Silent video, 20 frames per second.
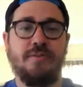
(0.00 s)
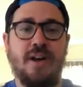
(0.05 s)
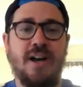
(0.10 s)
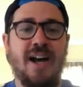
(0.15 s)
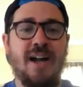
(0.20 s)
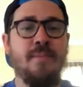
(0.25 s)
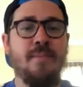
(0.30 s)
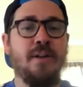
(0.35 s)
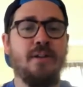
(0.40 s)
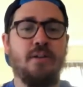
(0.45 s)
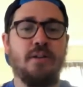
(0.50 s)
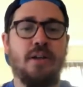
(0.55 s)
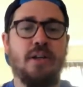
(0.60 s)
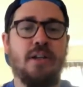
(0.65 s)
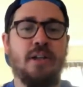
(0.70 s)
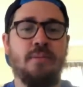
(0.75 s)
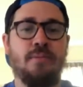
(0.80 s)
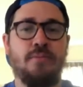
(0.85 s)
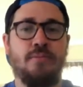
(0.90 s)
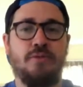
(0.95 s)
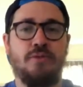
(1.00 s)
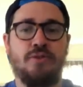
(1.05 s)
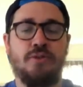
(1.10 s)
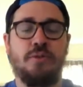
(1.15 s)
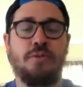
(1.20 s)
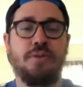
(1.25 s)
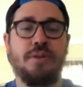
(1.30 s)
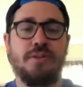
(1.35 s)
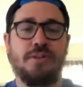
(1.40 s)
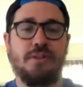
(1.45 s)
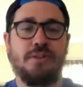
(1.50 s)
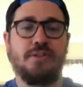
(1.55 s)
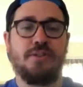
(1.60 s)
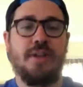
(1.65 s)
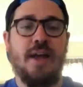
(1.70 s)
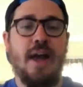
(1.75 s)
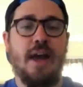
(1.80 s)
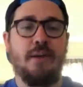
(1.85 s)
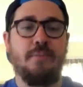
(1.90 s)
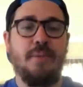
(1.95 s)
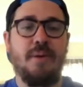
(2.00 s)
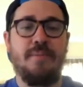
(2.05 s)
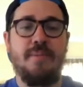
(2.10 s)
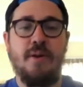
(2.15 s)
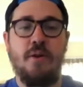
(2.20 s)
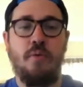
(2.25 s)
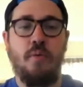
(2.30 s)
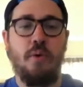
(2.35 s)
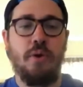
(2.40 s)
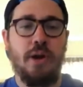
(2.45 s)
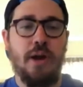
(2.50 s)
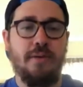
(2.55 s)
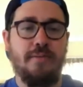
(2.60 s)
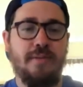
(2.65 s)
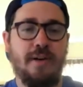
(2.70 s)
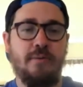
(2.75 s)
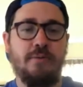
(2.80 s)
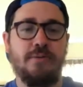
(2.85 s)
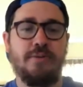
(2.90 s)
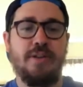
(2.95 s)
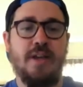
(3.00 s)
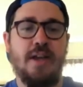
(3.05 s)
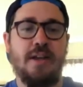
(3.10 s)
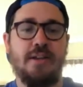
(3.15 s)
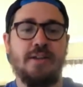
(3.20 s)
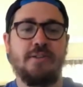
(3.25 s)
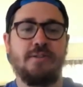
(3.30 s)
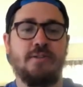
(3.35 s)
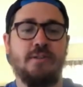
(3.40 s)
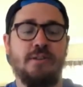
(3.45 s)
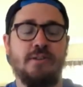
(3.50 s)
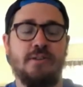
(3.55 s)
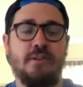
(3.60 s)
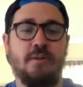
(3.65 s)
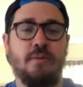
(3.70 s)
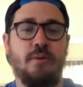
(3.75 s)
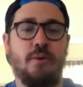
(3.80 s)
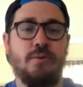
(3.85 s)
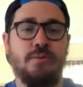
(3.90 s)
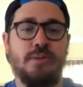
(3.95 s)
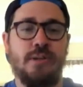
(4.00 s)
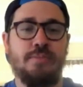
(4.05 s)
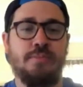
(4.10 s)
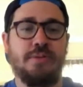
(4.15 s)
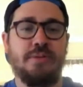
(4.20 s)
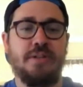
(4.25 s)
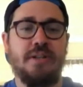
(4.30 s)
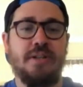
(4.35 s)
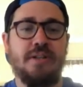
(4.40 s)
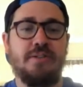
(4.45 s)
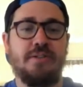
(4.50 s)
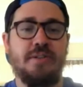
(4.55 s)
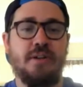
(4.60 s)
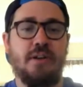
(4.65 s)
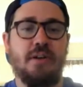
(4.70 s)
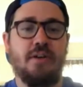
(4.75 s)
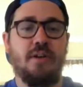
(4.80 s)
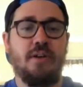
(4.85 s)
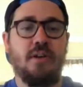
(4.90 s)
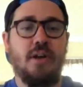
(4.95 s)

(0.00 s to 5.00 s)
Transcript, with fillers: I might look at them solely as a stack. Maybe a one-off I would take is, is a Jose Bautista.